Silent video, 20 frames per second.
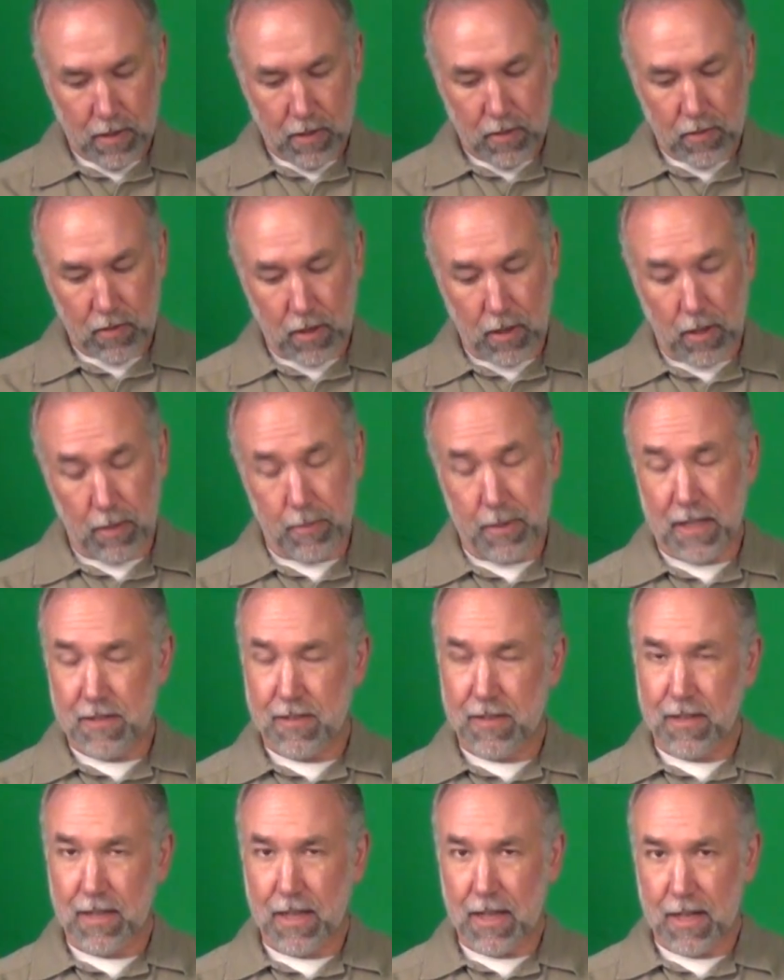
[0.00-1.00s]
So,
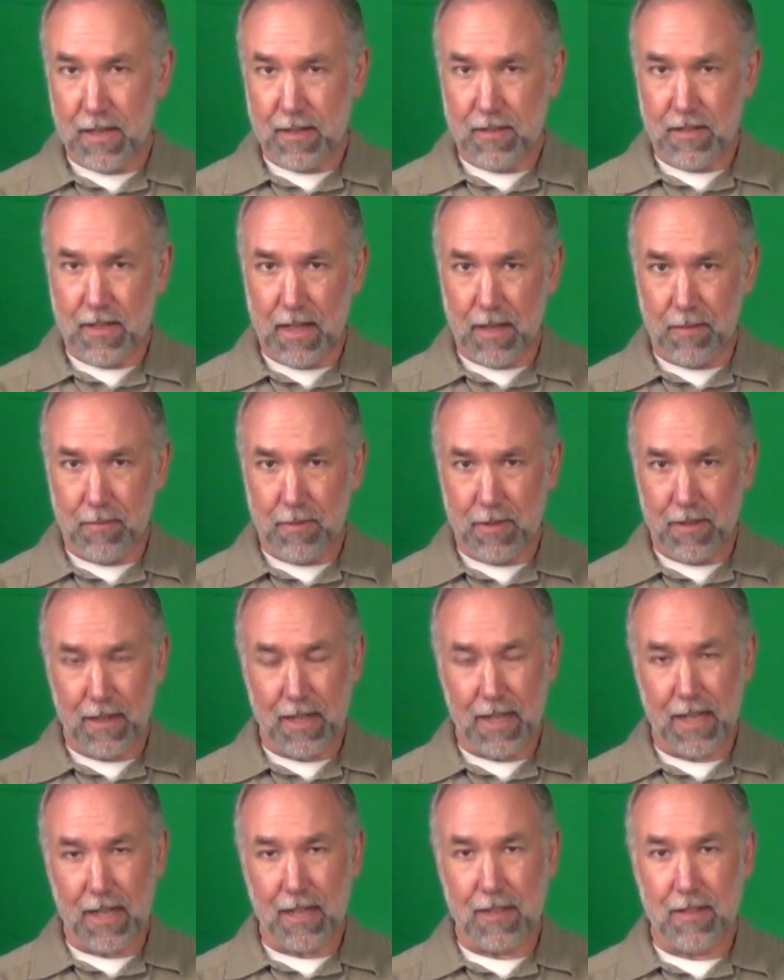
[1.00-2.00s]
that's the concept.
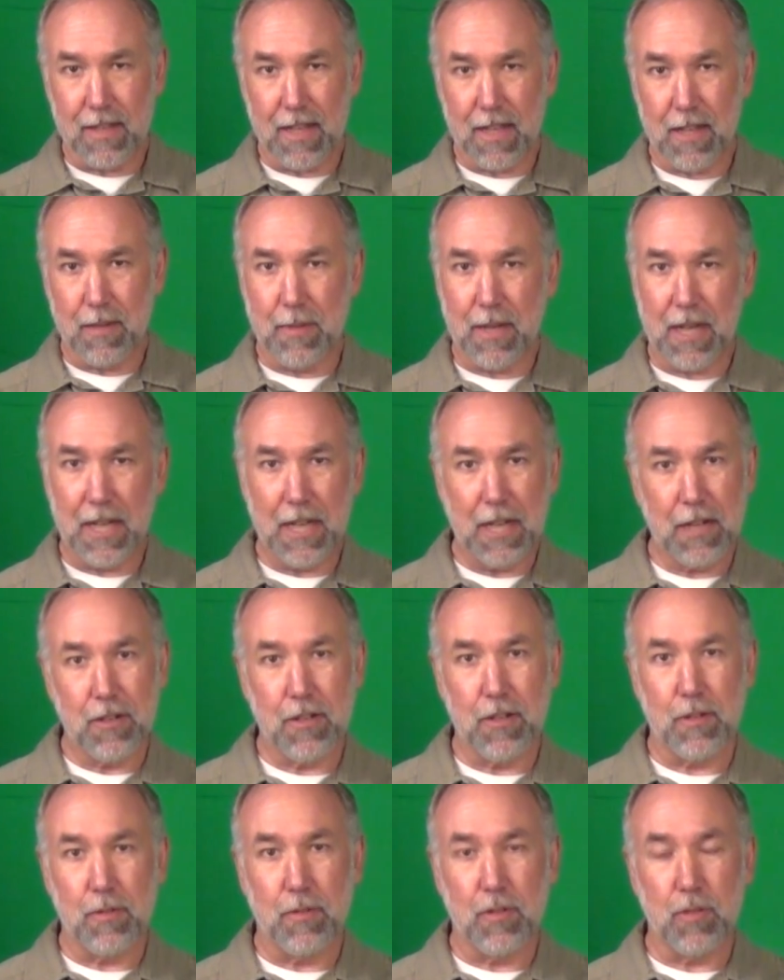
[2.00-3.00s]
Like I said, I'm not here
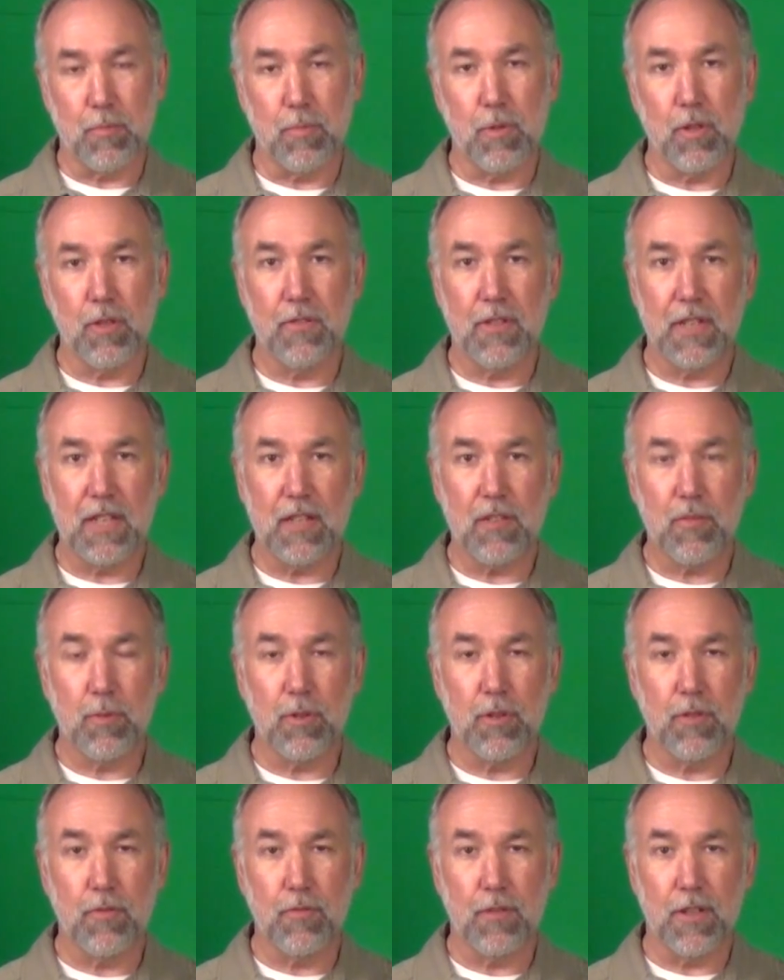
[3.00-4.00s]
to prove or
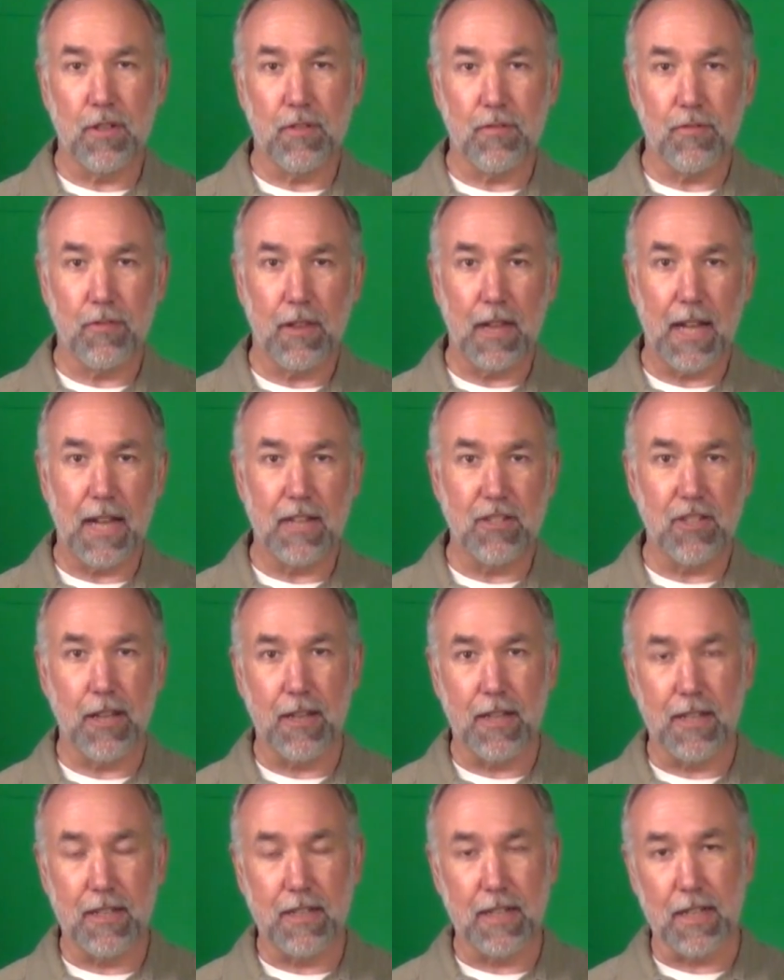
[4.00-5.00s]
disprove whether flashing
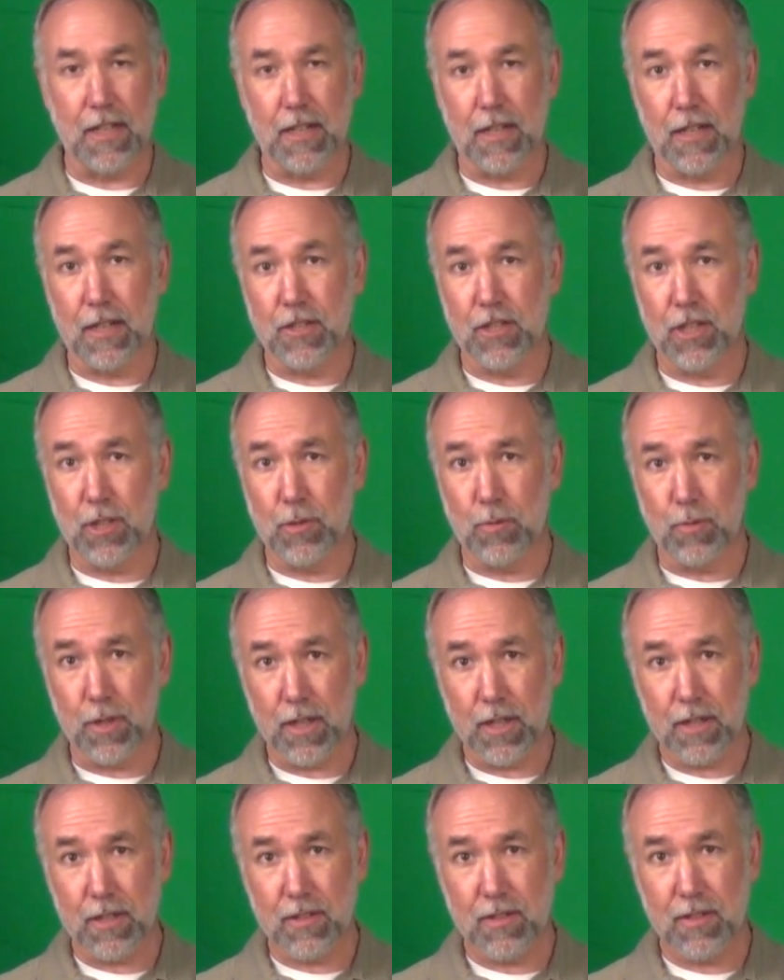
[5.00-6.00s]
light technology
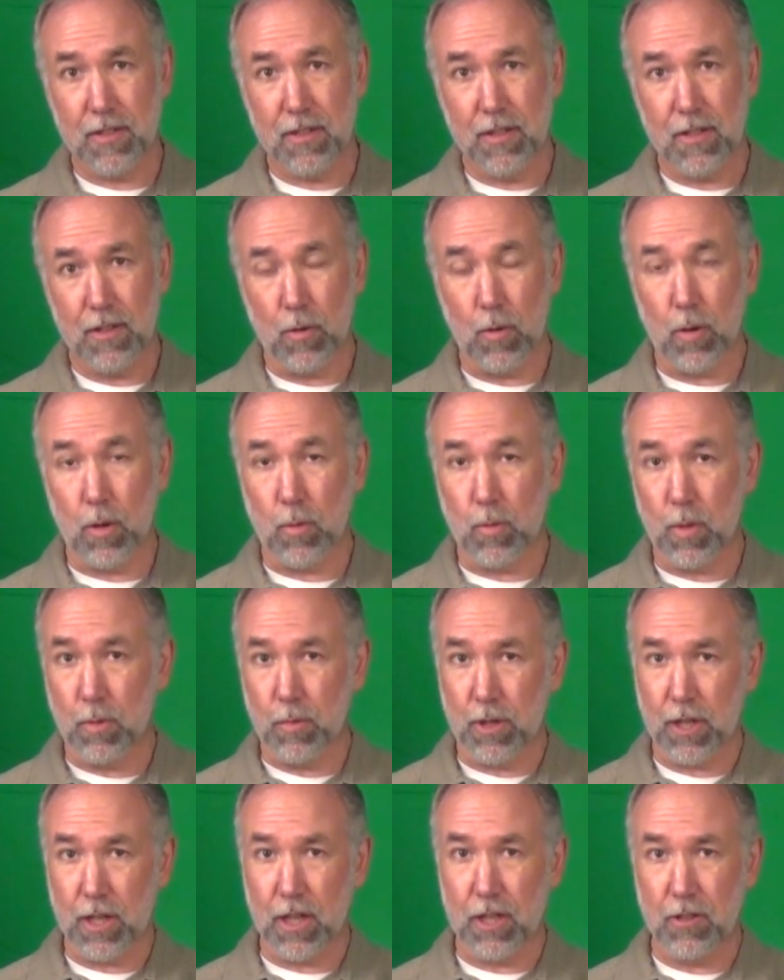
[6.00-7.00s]
works or will
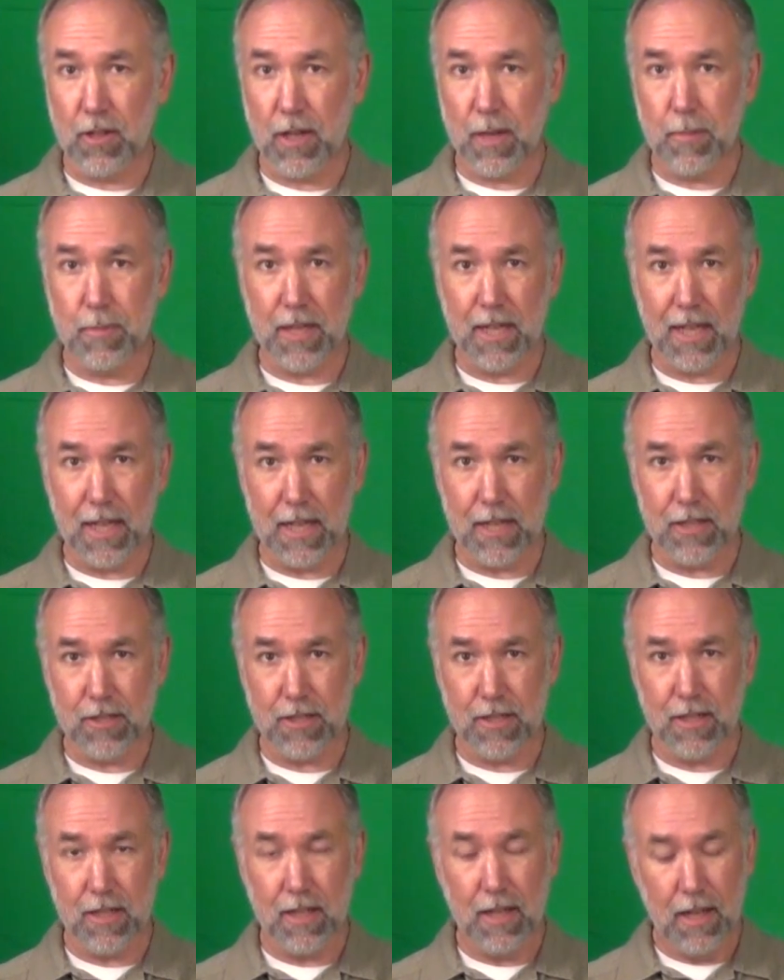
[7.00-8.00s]
work in your
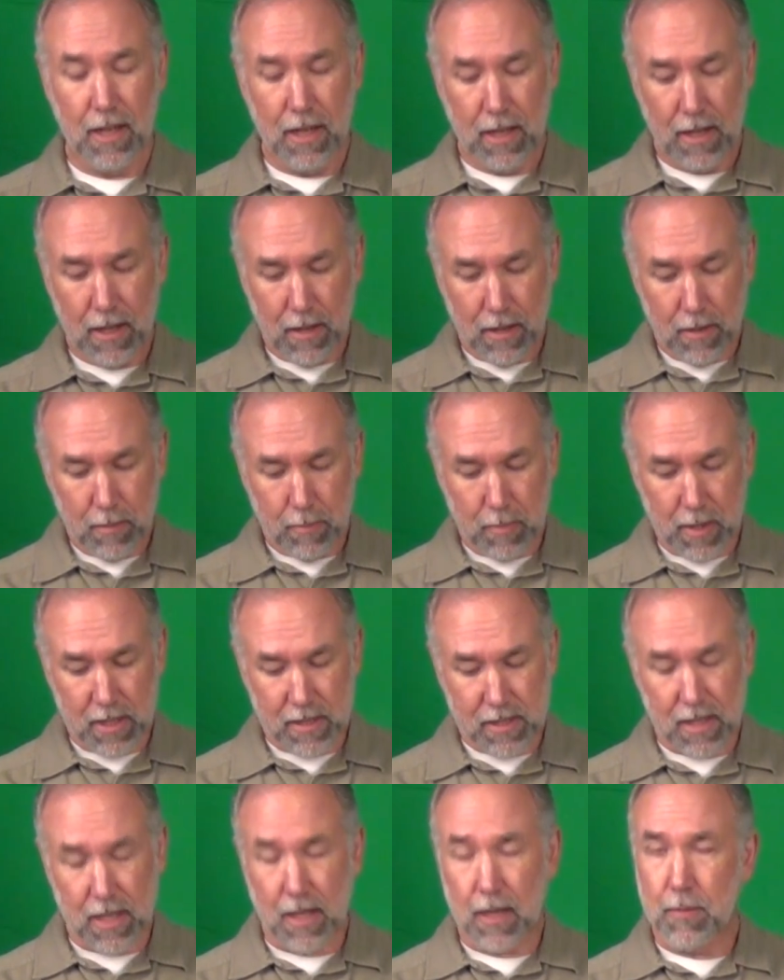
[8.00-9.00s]
application,
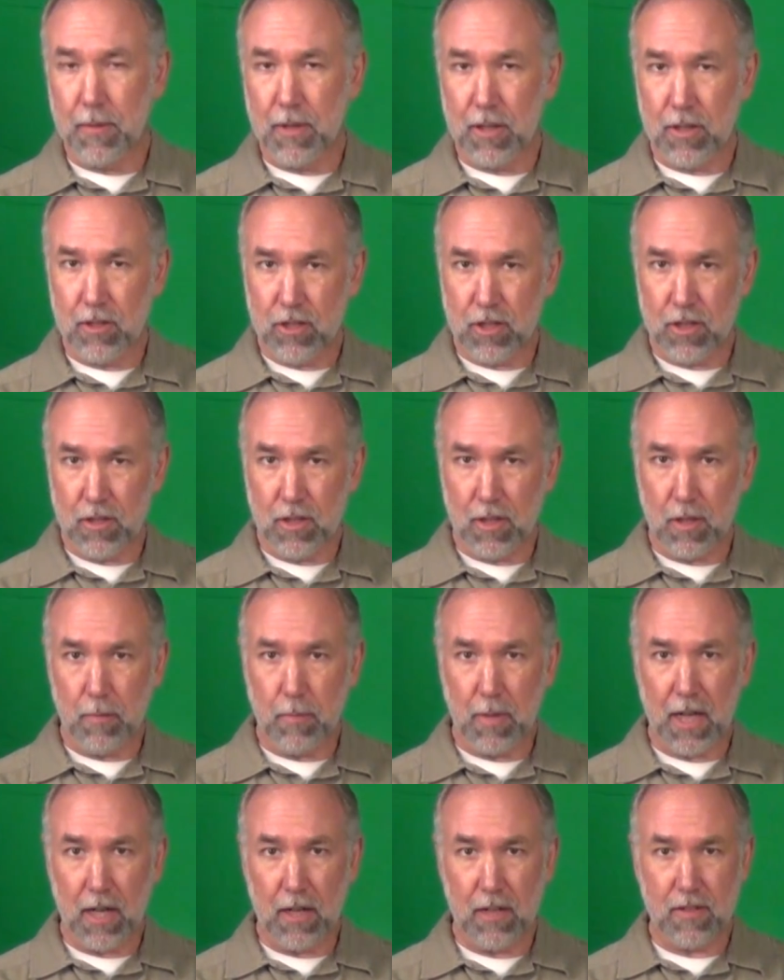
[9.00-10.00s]
but I'm here to show the
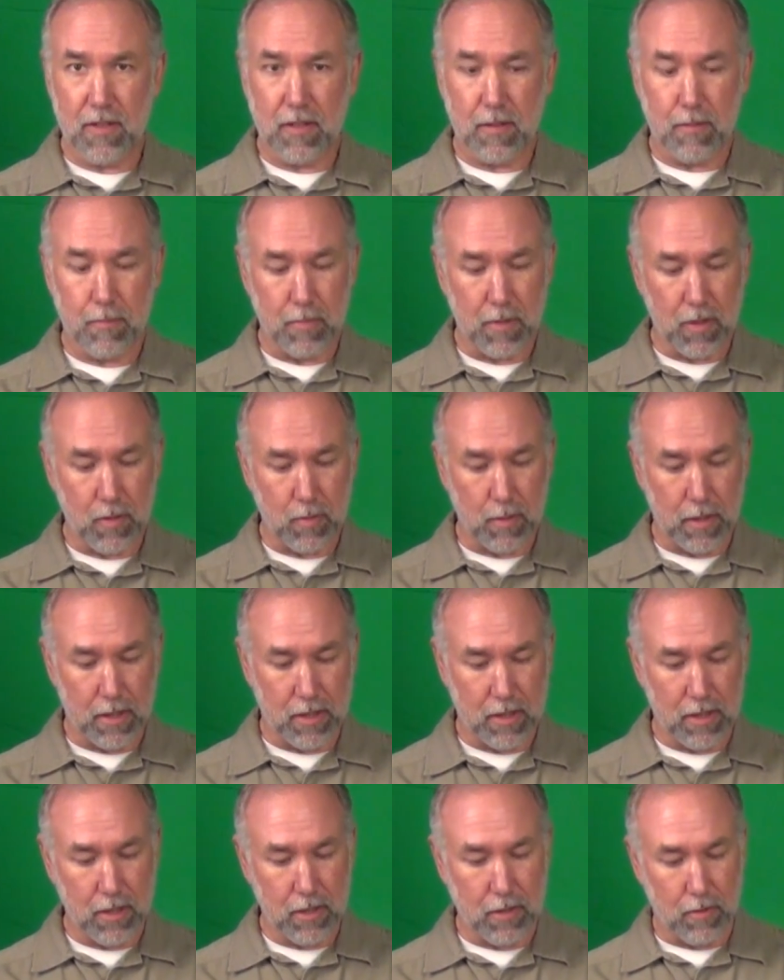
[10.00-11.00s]
comparison between the
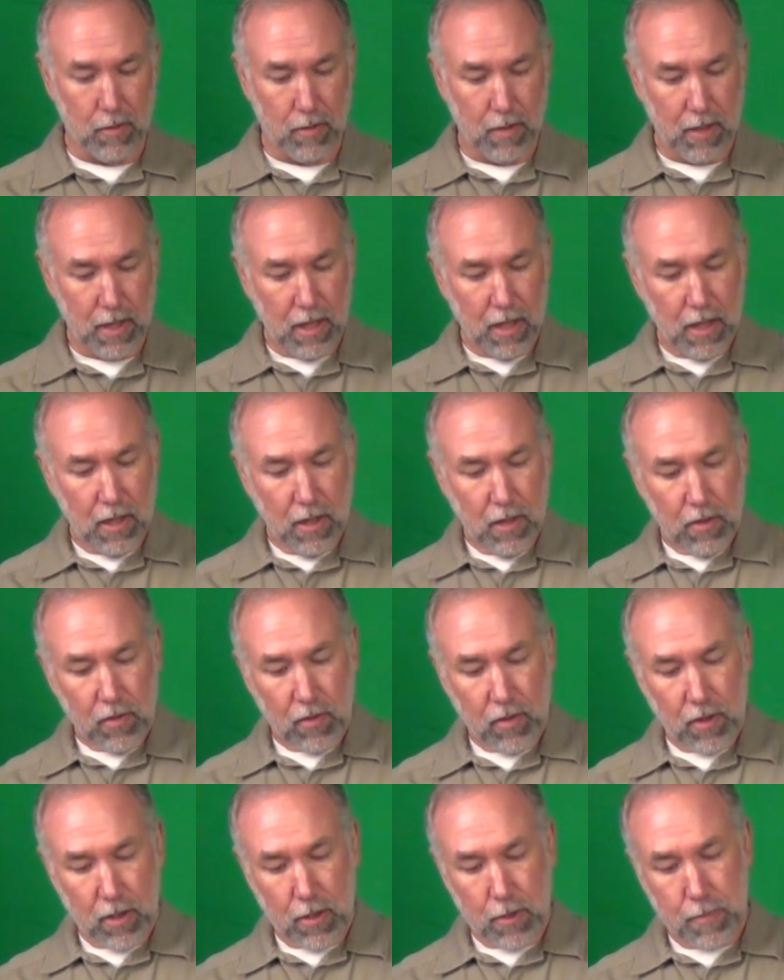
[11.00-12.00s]
two.
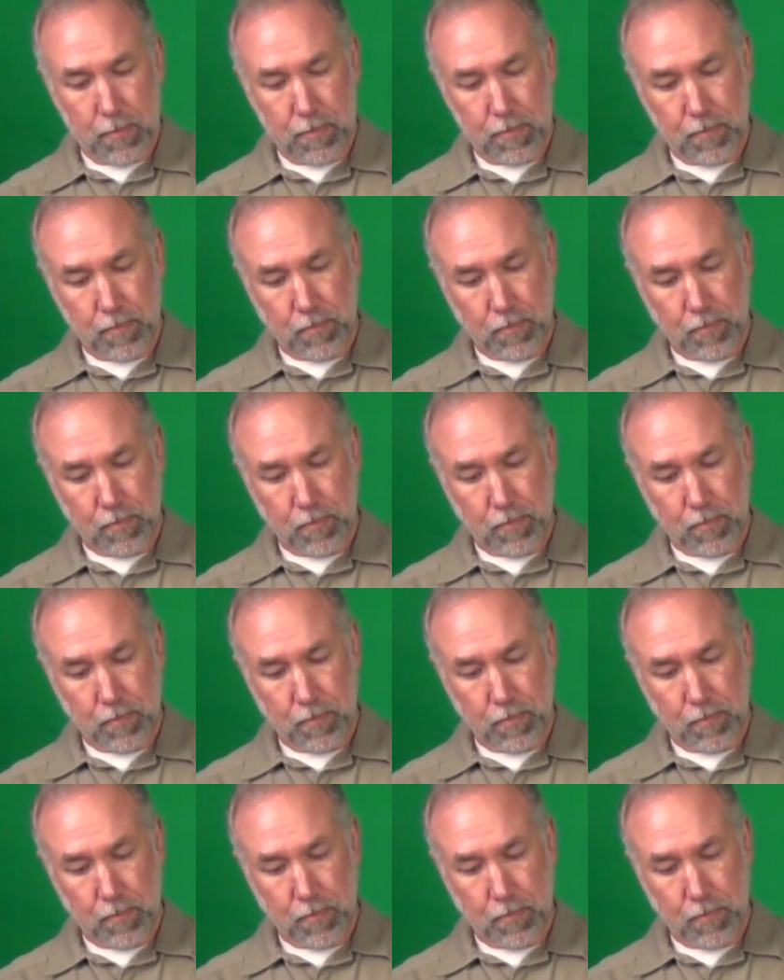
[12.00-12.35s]
So,